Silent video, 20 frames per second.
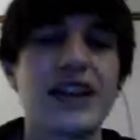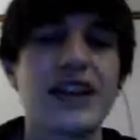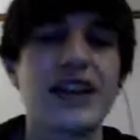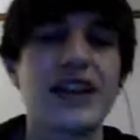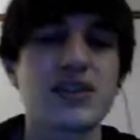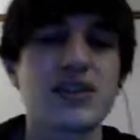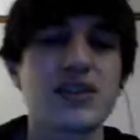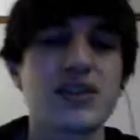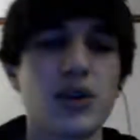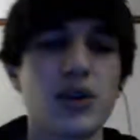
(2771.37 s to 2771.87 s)

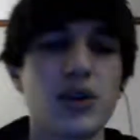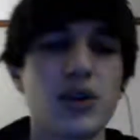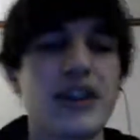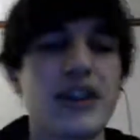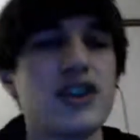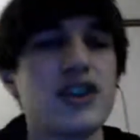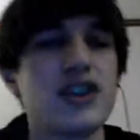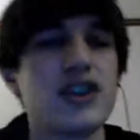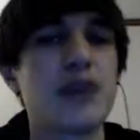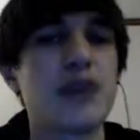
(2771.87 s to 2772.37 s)
like, the French
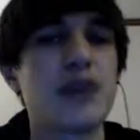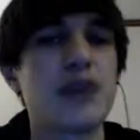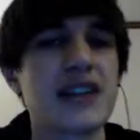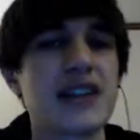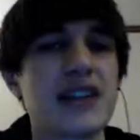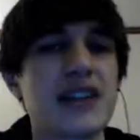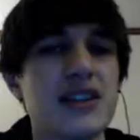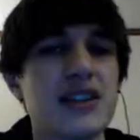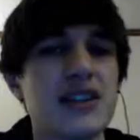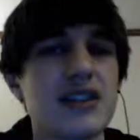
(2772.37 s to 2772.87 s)
wine
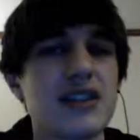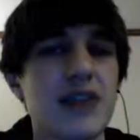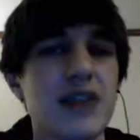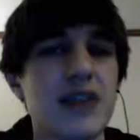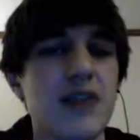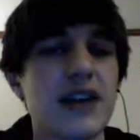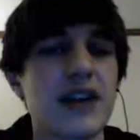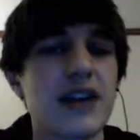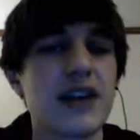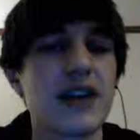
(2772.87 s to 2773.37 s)
glass swirl
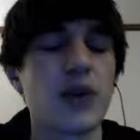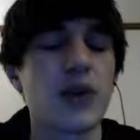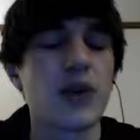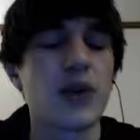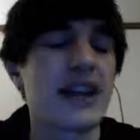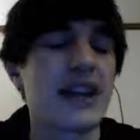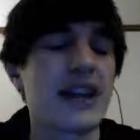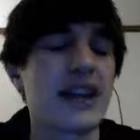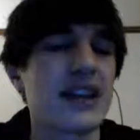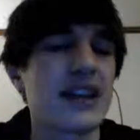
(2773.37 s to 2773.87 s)
that
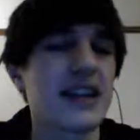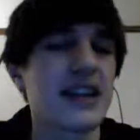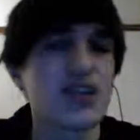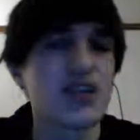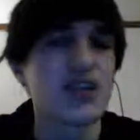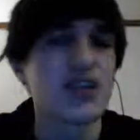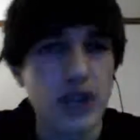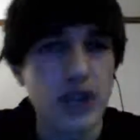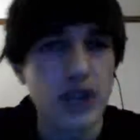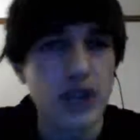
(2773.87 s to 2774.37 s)
douchebags do when
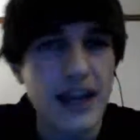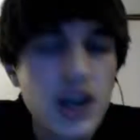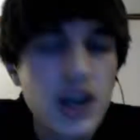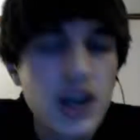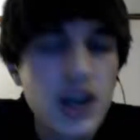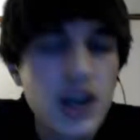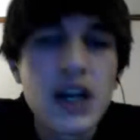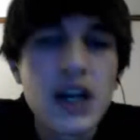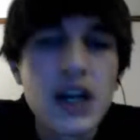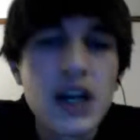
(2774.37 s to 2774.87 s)
they have
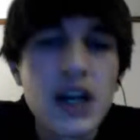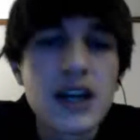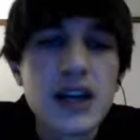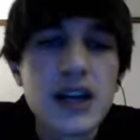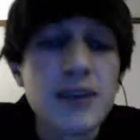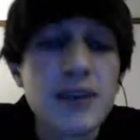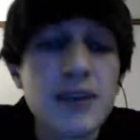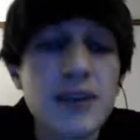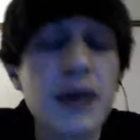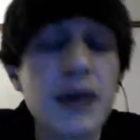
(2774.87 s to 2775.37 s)
wine or
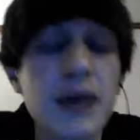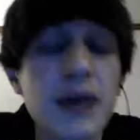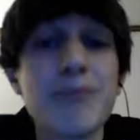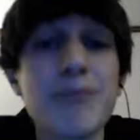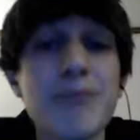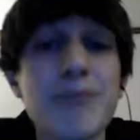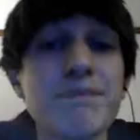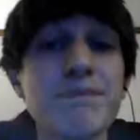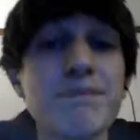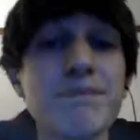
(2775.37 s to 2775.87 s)
anything to drink
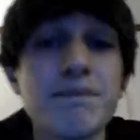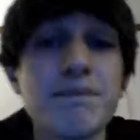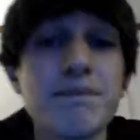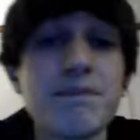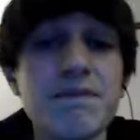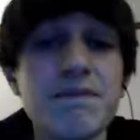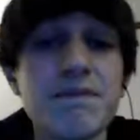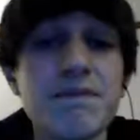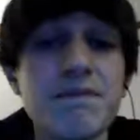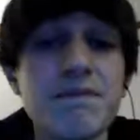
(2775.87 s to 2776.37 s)
ever.
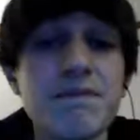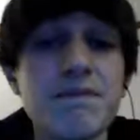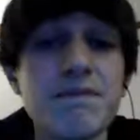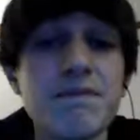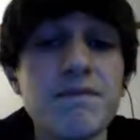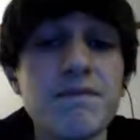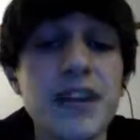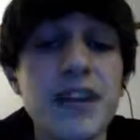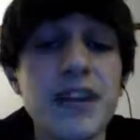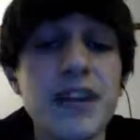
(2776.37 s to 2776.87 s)

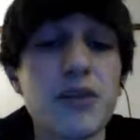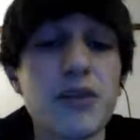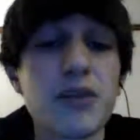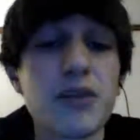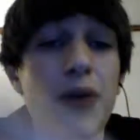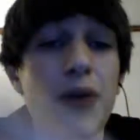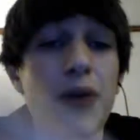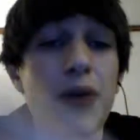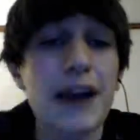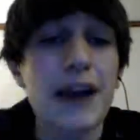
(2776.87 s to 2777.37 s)
But anyway,
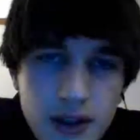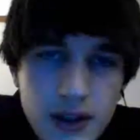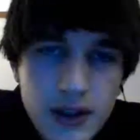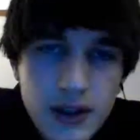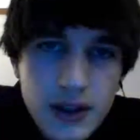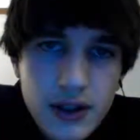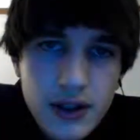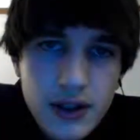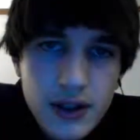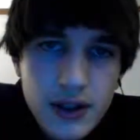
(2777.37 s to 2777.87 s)

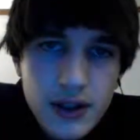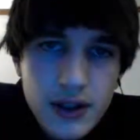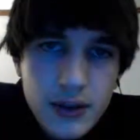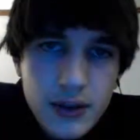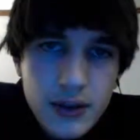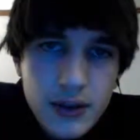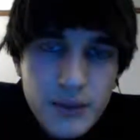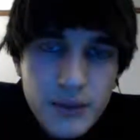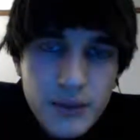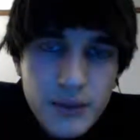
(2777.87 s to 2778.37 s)

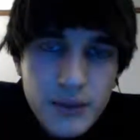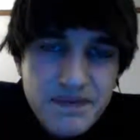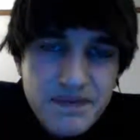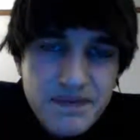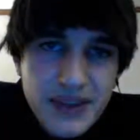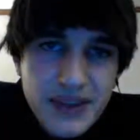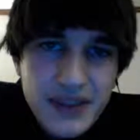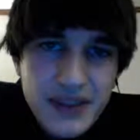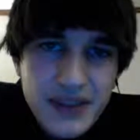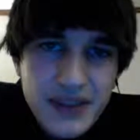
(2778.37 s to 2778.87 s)
video, going back.